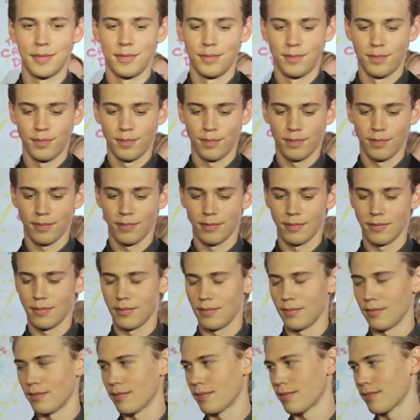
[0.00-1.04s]

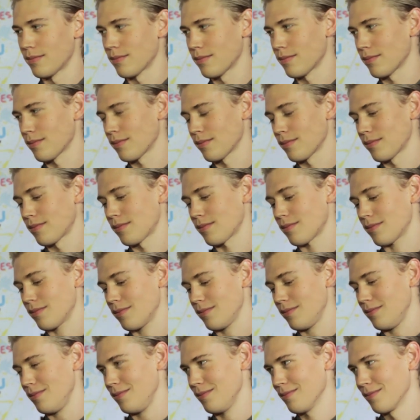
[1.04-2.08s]

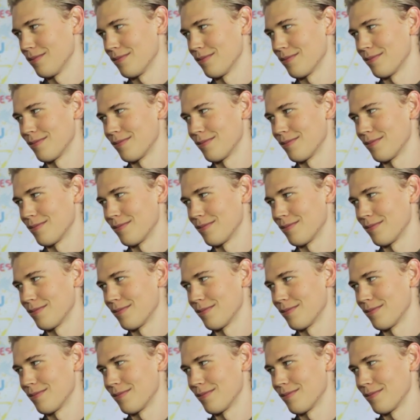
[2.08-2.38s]
[no speech]